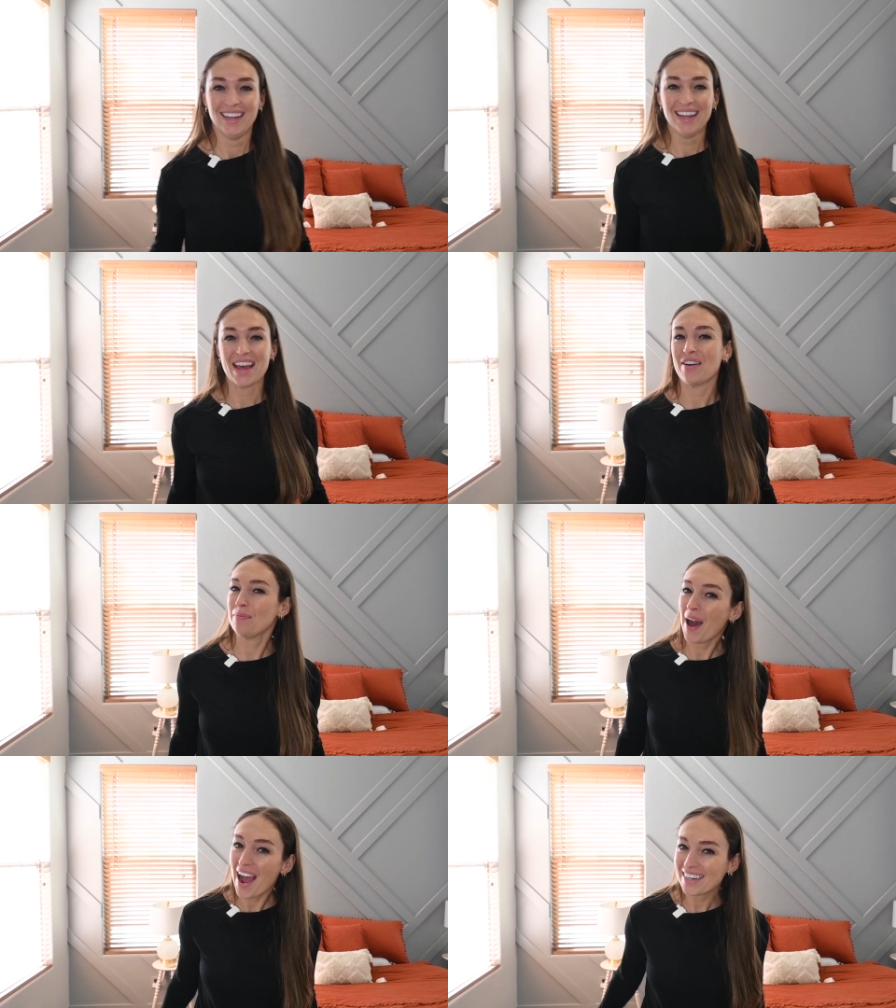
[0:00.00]
Now at
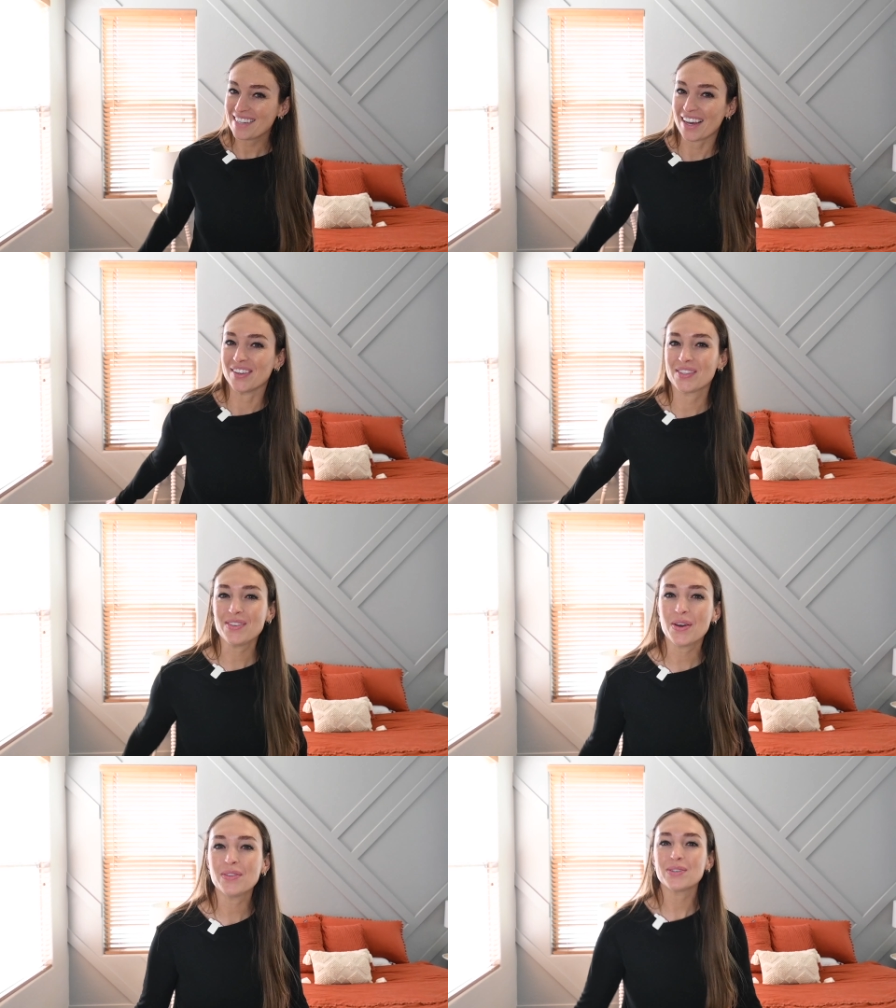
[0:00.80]
PineTales, you
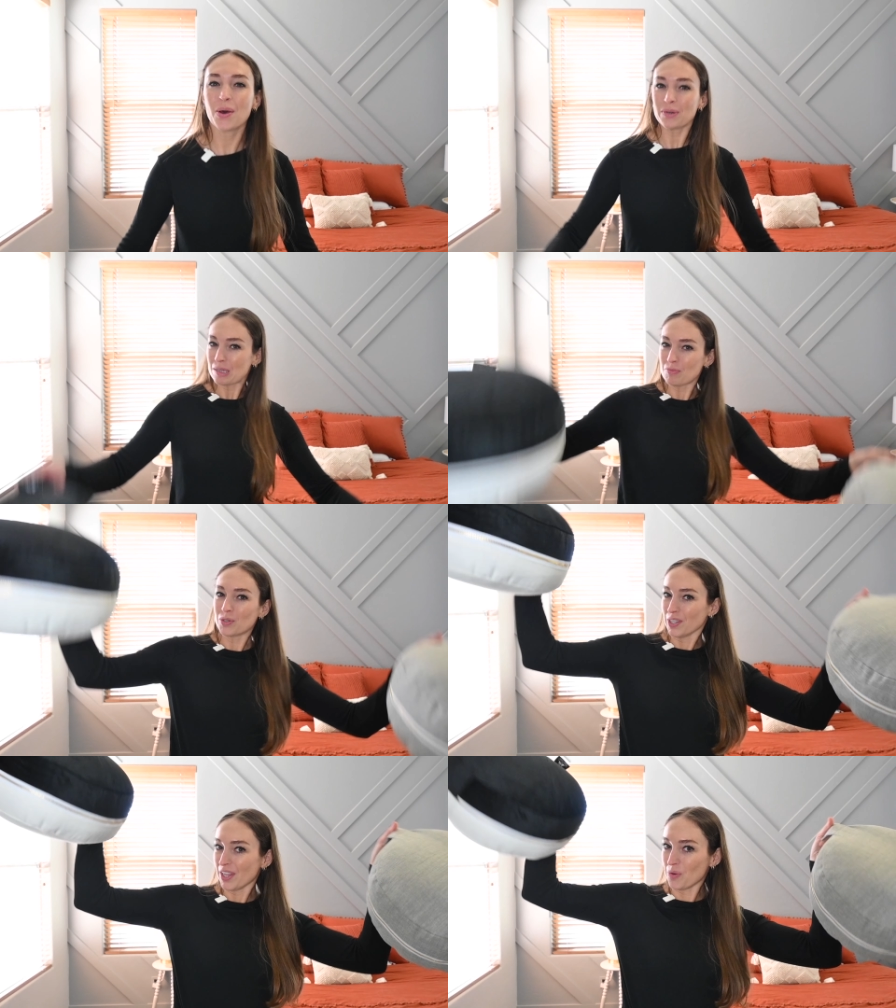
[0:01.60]
know there's always more
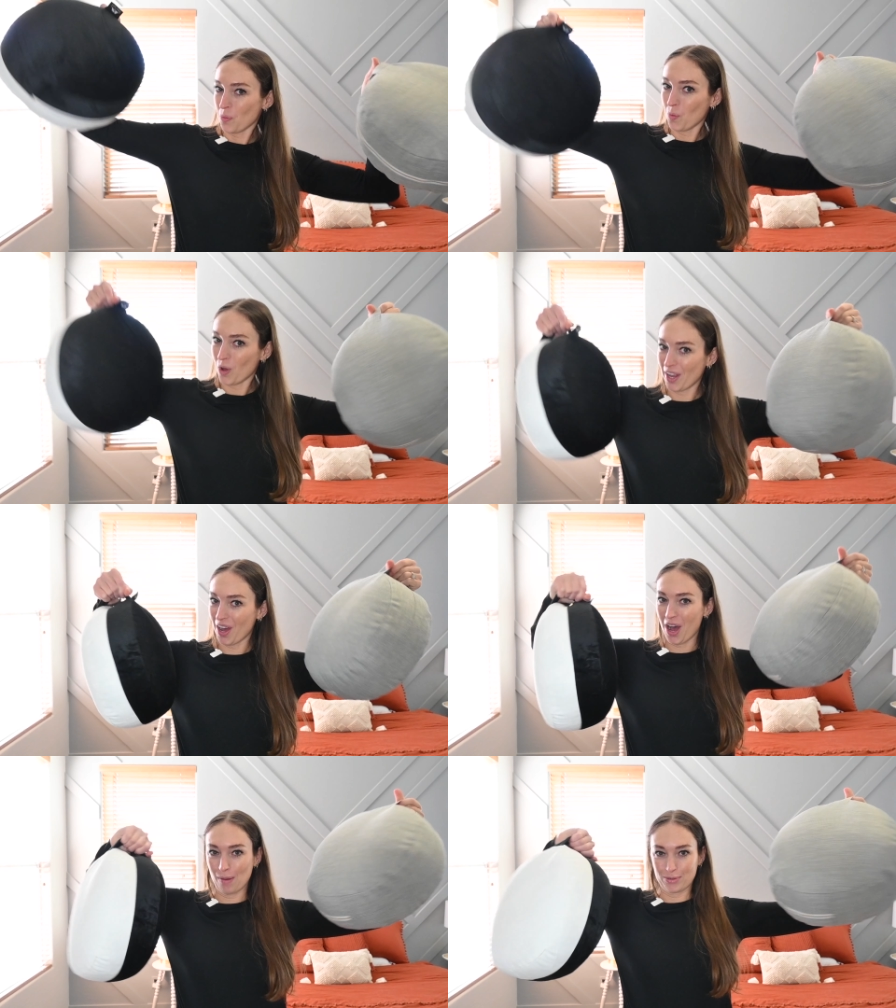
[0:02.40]
than one
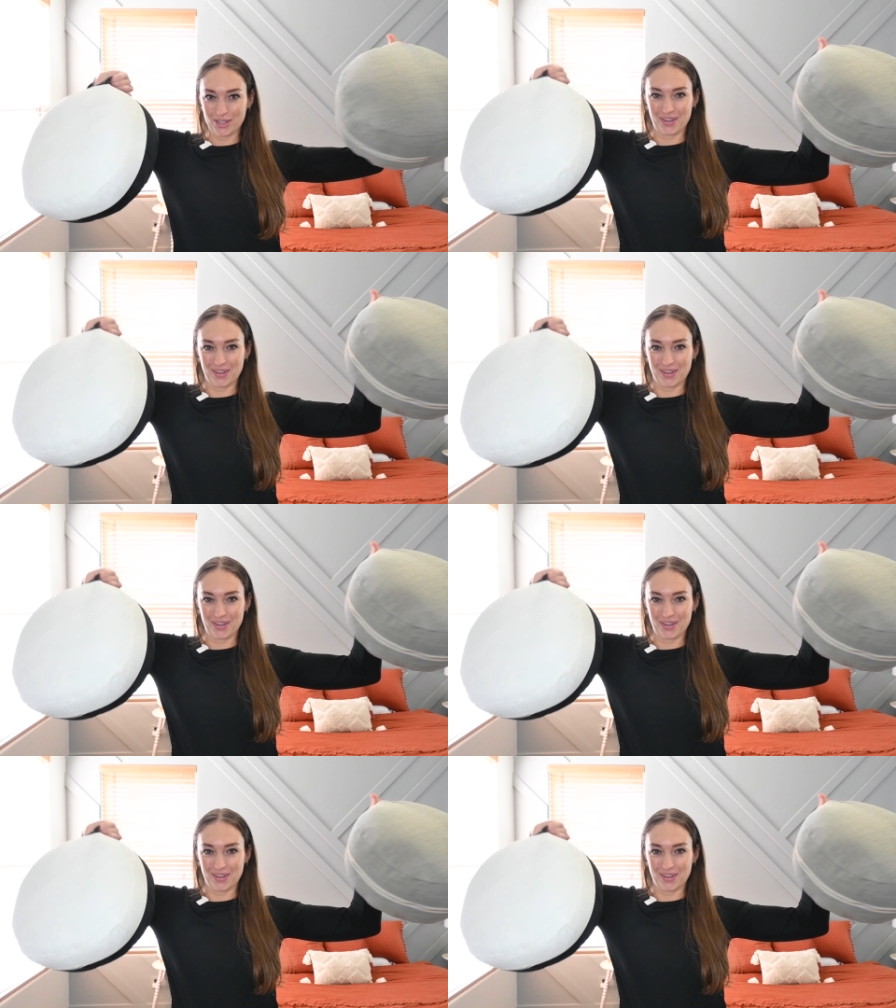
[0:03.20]
option,